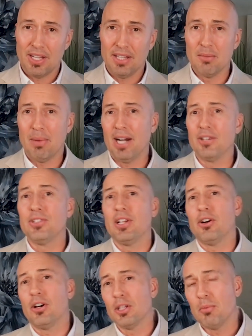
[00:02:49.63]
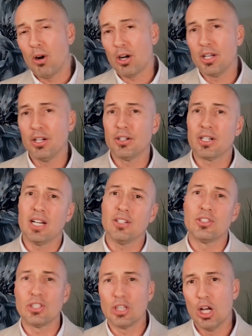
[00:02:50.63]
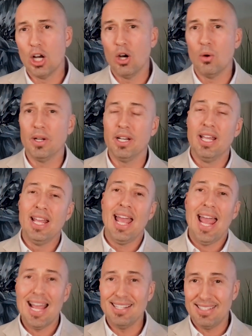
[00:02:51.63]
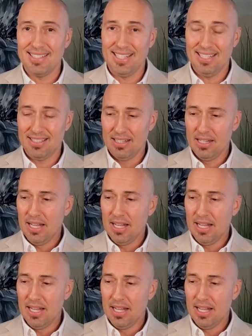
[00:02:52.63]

and the buyers that are on the market are kind of slow and hesitant.